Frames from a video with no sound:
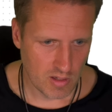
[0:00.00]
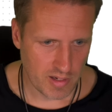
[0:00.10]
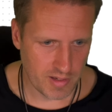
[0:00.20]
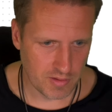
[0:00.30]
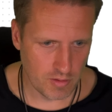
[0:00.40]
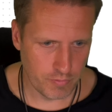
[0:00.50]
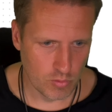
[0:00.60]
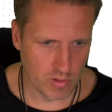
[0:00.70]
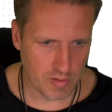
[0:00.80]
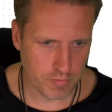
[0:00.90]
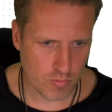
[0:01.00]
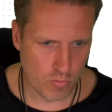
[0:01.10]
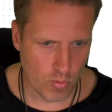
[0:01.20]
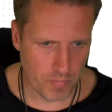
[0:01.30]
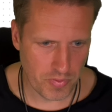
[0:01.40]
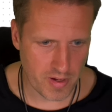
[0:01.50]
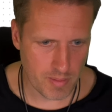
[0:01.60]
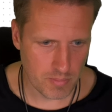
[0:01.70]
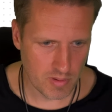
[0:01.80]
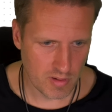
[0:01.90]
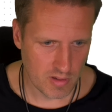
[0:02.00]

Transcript: and if you have grouped them,